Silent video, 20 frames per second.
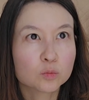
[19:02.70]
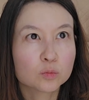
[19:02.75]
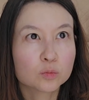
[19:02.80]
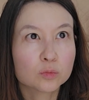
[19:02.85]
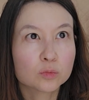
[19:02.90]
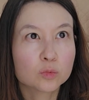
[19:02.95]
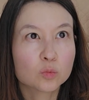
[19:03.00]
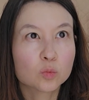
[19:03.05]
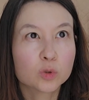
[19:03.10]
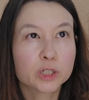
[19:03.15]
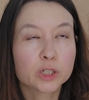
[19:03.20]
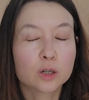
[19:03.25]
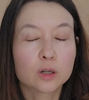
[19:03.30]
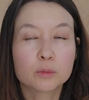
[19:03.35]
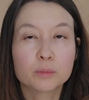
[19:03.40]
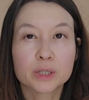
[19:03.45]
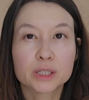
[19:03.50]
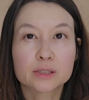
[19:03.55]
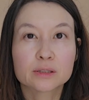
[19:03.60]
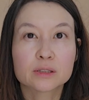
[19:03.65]
we'd all
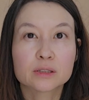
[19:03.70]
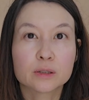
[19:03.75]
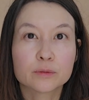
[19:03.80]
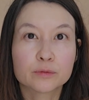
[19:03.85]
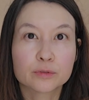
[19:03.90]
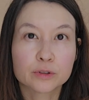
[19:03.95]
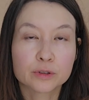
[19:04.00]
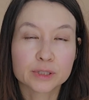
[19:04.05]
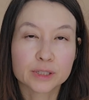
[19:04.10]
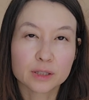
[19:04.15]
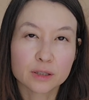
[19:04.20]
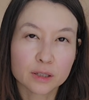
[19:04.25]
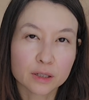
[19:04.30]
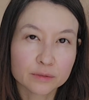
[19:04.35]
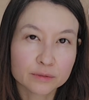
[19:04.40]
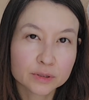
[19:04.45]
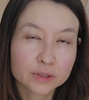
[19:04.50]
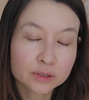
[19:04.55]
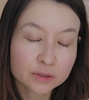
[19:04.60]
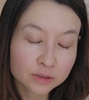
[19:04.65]
messed up for
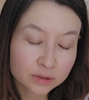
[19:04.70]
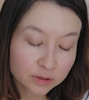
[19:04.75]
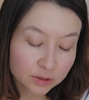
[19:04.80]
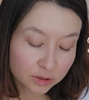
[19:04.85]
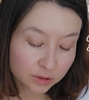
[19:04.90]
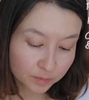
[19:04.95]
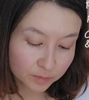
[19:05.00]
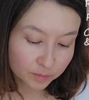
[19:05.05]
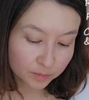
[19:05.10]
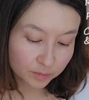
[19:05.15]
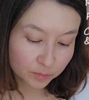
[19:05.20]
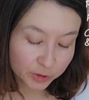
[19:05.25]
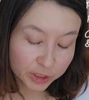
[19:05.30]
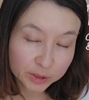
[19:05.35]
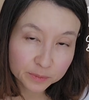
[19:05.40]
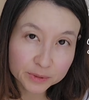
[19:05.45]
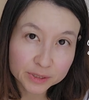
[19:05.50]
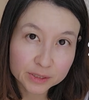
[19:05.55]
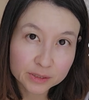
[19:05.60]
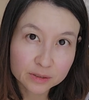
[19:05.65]
11's
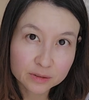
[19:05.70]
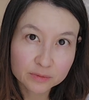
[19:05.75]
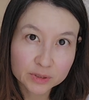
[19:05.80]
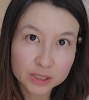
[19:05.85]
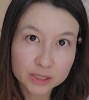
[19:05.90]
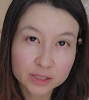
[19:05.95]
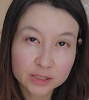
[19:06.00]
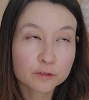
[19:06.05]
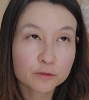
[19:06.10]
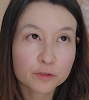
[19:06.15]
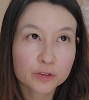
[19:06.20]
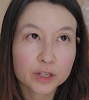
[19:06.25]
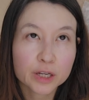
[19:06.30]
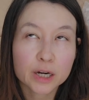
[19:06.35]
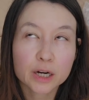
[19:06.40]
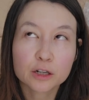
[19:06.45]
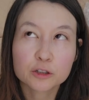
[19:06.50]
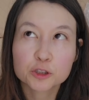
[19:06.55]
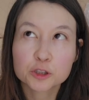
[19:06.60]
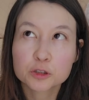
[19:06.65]
rabies vaccines, they
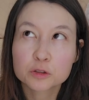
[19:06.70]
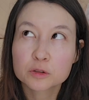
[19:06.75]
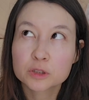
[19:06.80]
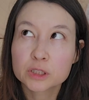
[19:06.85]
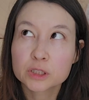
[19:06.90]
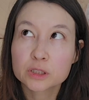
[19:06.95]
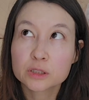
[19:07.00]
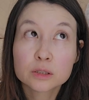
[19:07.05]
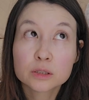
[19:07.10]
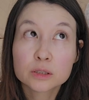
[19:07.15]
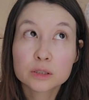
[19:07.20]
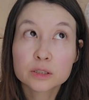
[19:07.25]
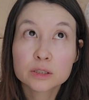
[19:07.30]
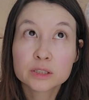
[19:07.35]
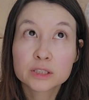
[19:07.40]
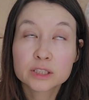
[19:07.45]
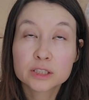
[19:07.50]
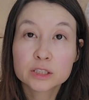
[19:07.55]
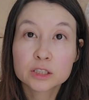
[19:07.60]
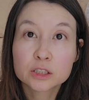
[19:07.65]
actually
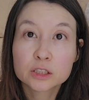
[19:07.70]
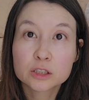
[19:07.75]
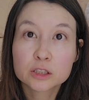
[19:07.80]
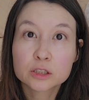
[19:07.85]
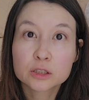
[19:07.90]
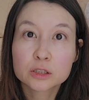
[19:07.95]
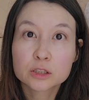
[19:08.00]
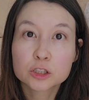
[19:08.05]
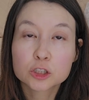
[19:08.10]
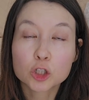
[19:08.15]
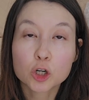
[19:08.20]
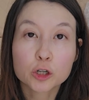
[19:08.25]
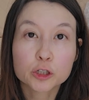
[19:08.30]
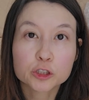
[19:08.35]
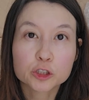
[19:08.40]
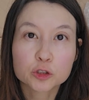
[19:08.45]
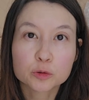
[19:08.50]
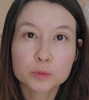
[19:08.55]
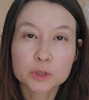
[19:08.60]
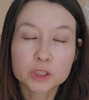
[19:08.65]
didn't
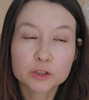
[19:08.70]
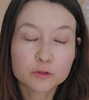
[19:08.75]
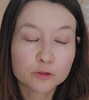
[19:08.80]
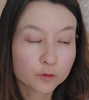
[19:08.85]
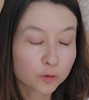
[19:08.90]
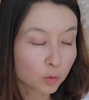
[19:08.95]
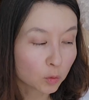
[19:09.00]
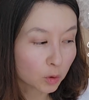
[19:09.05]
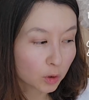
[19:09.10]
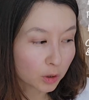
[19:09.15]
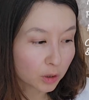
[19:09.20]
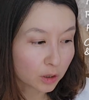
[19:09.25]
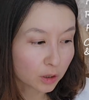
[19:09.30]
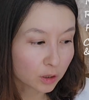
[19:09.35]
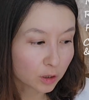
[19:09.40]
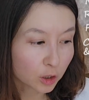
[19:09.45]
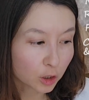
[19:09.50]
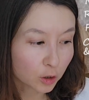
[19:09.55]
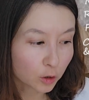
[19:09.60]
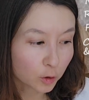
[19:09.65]
charge me for
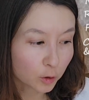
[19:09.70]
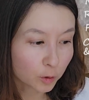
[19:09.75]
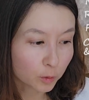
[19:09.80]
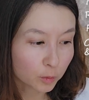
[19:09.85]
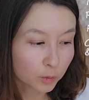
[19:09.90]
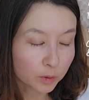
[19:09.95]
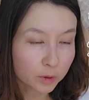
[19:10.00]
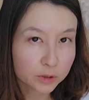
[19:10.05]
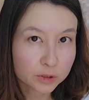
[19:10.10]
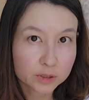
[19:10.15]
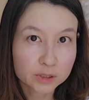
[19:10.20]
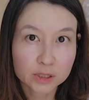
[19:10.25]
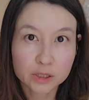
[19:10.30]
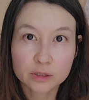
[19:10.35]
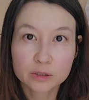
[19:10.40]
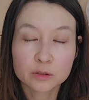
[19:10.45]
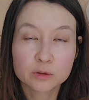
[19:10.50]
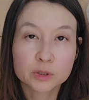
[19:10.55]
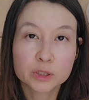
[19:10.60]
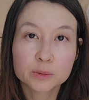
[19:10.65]
her
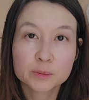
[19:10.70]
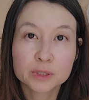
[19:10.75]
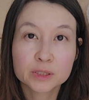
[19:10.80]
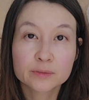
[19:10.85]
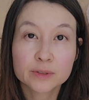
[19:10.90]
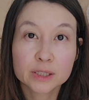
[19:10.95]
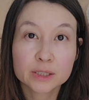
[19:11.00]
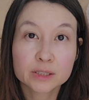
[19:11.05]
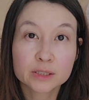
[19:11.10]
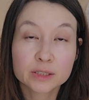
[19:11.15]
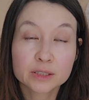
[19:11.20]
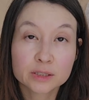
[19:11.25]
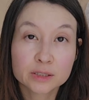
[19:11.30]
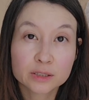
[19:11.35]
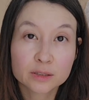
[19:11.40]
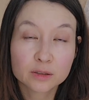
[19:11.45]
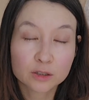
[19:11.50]
second rabies vaccine,